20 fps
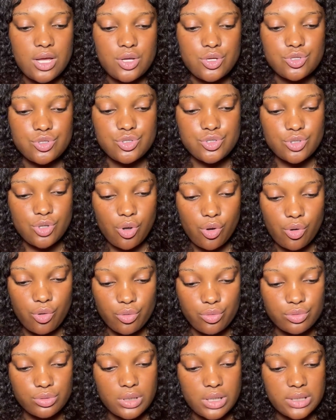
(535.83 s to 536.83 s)

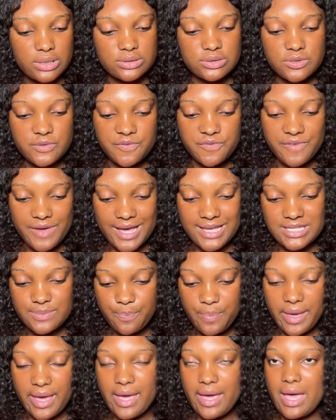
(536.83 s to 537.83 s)
So the
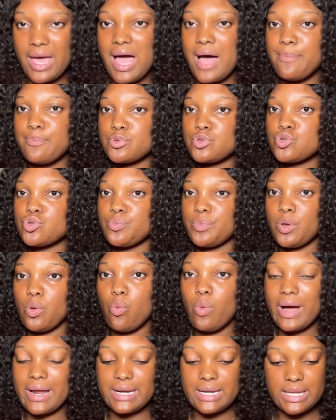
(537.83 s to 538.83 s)
first pair happened to be
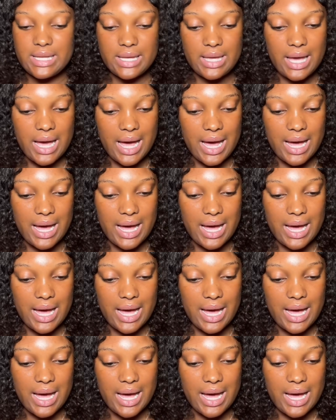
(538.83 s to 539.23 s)
Wani